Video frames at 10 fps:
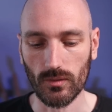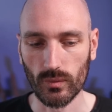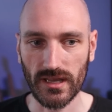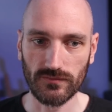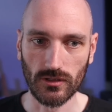
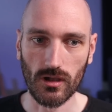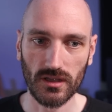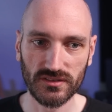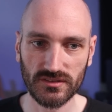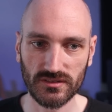We have
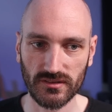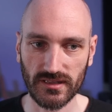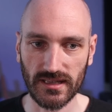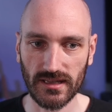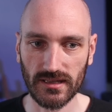laws
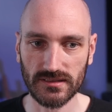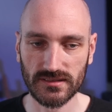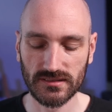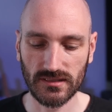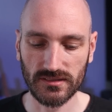
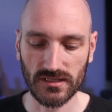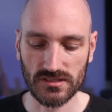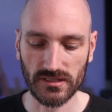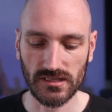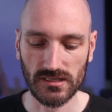that
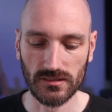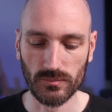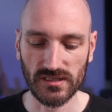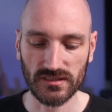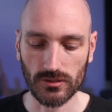essentially
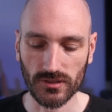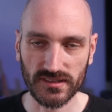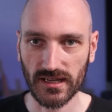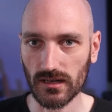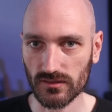means that you're
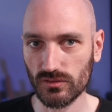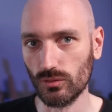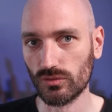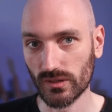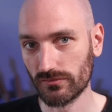entitled
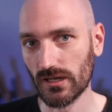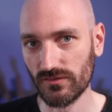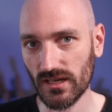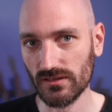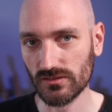to 25
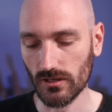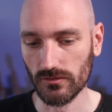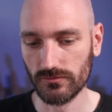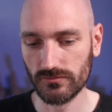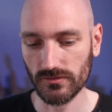days
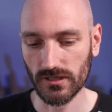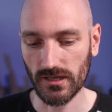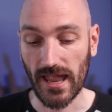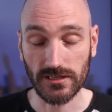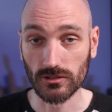of
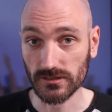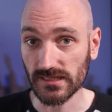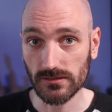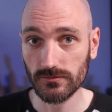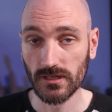annual
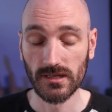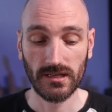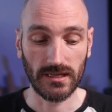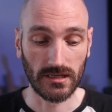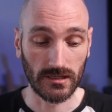leave
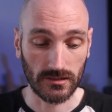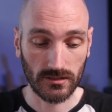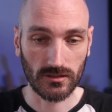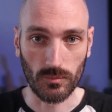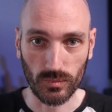in a
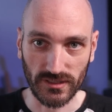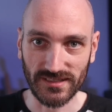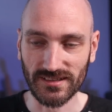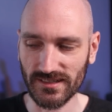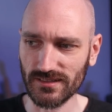
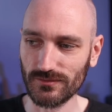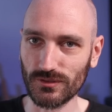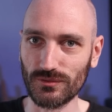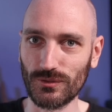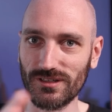complete,
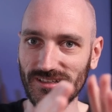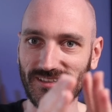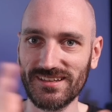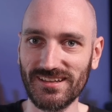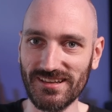what's the word?
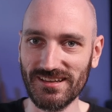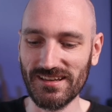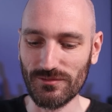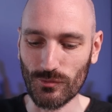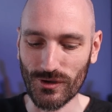
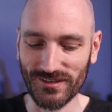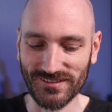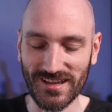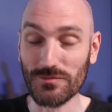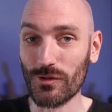In
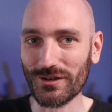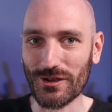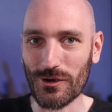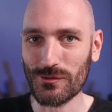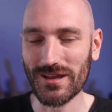one
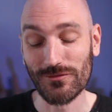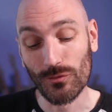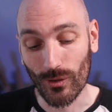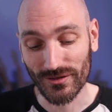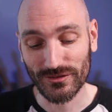go if
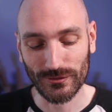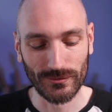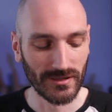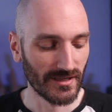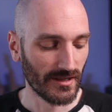you want
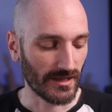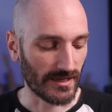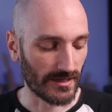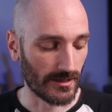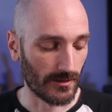to.
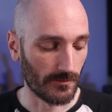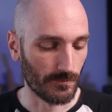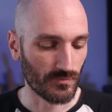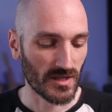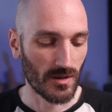
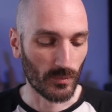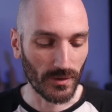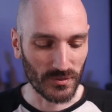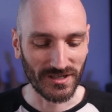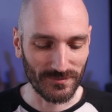
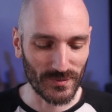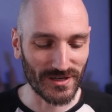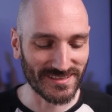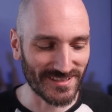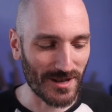
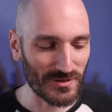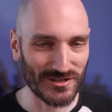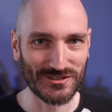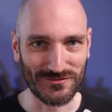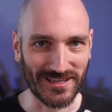But it's not
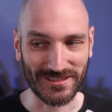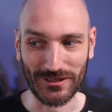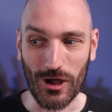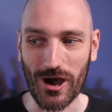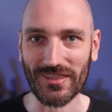because of the
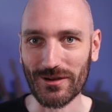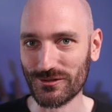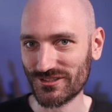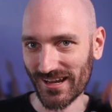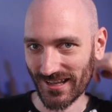law that
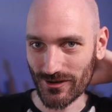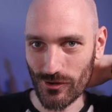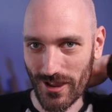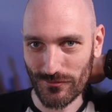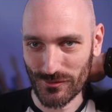we're saying
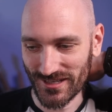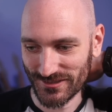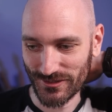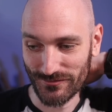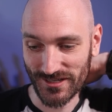everyone
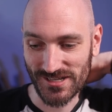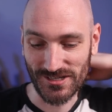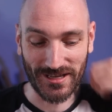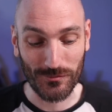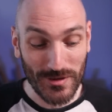has to go on
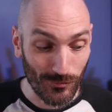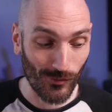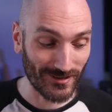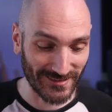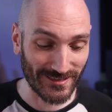vacation. We
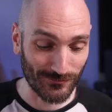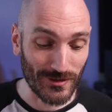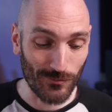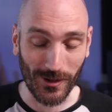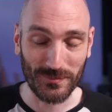
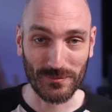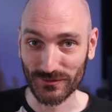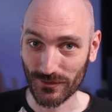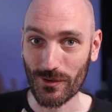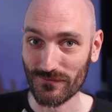want people
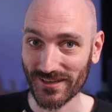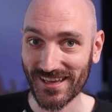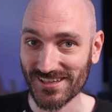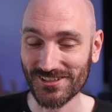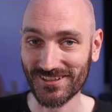to go on
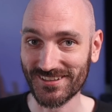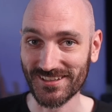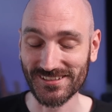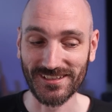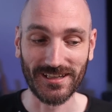vacation,
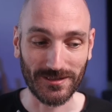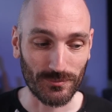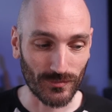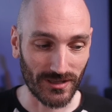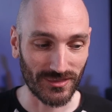essentially.
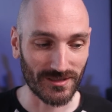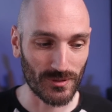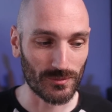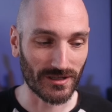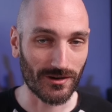I think
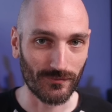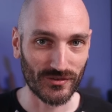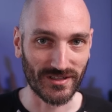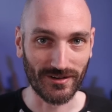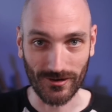people at Coffee
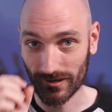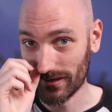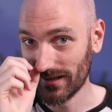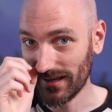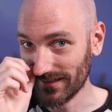Stain
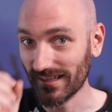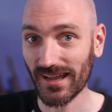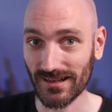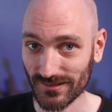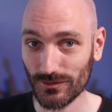are
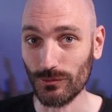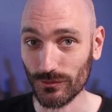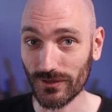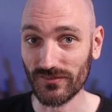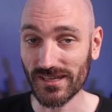entitled to
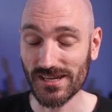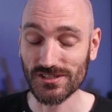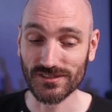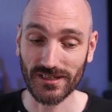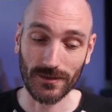some
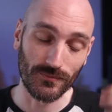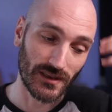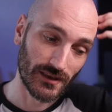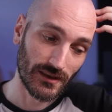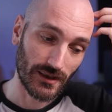vacation time.
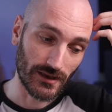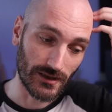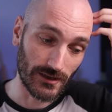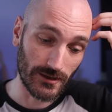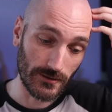
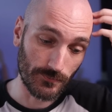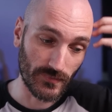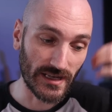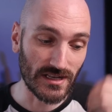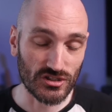
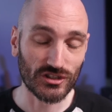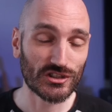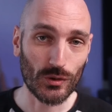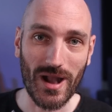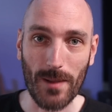And it just
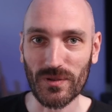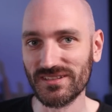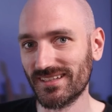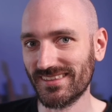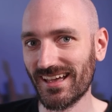so
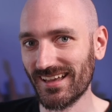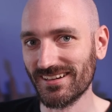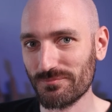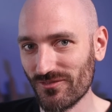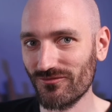happens
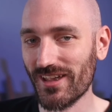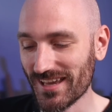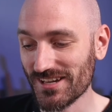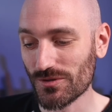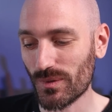that
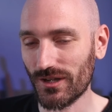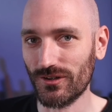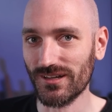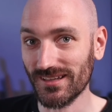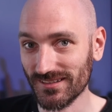vacation
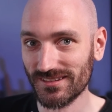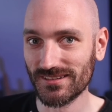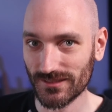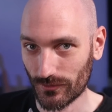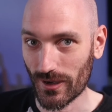period
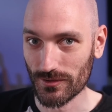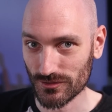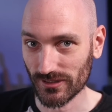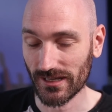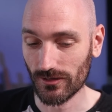is around
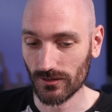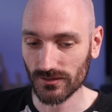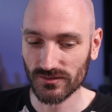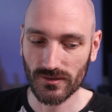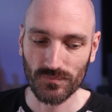July,
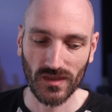August.